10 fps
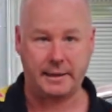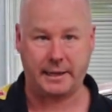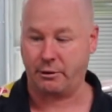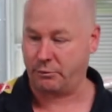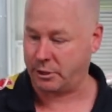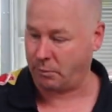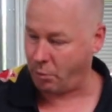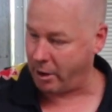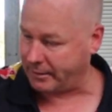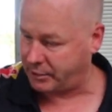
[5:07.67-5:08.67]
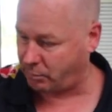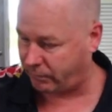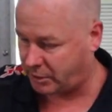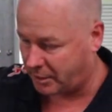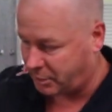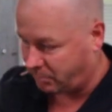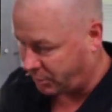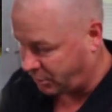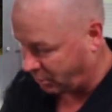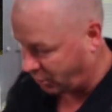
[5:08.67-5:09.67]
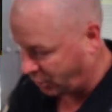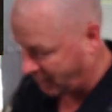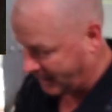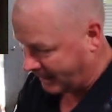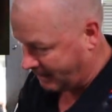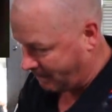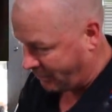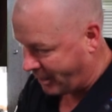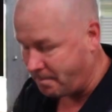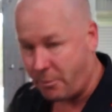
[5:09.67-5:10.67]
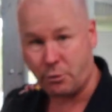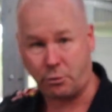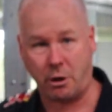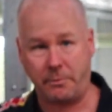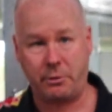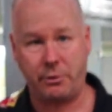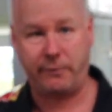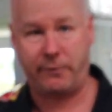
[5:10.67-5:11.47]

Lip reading: to get onto the white. So we've done some research. That model Commodore, the